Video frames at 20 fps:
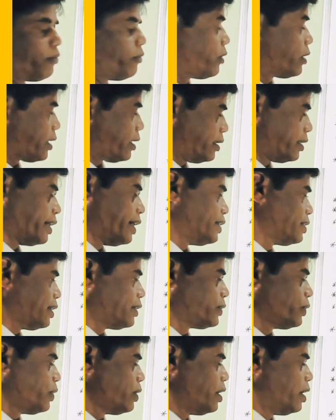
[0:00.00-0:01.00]
For other dyes
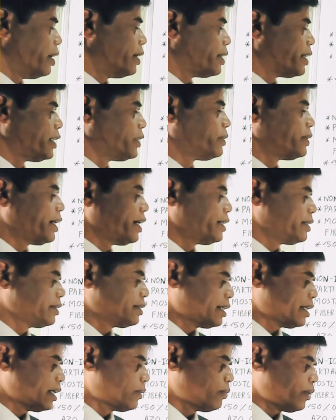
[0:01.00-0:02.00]
also, reducing agents
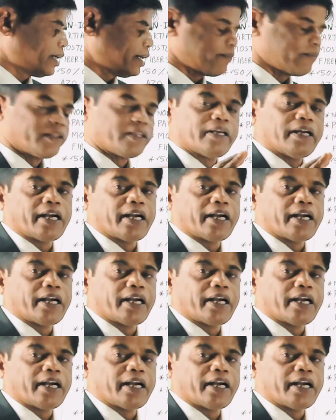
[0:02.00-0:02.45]
are required.